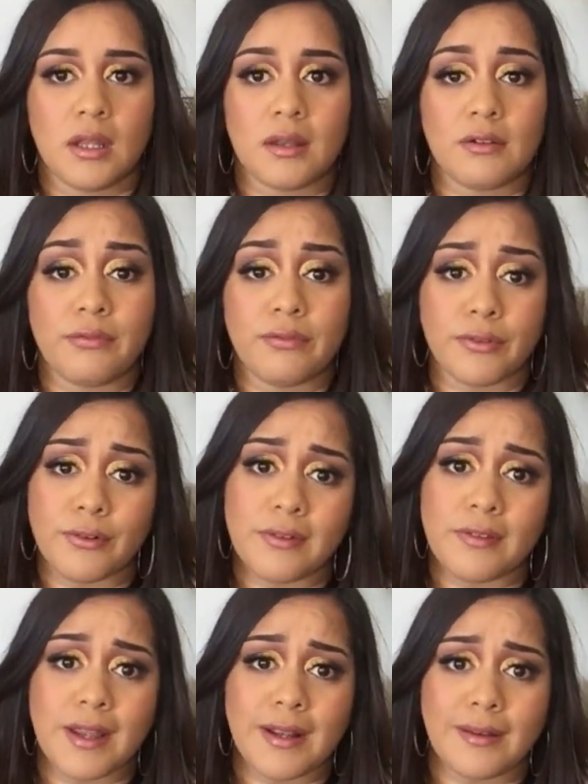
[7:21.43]
little fruit
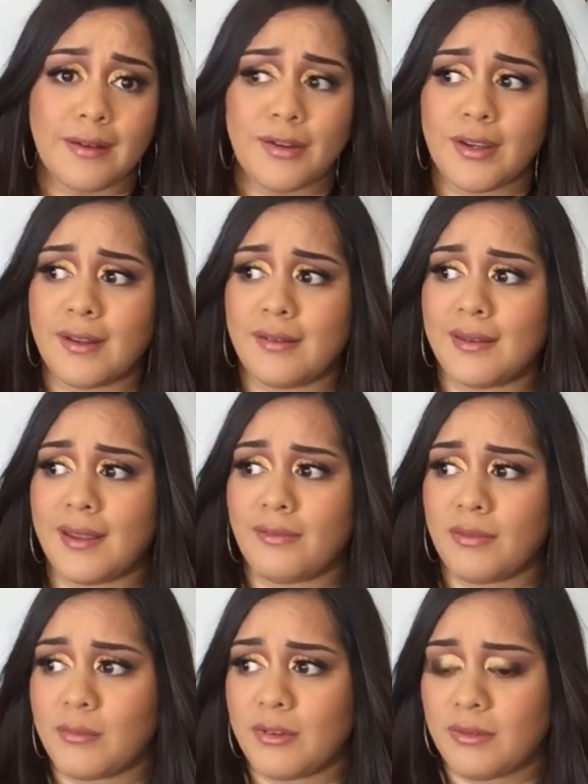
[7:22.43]
snack that your kids get from the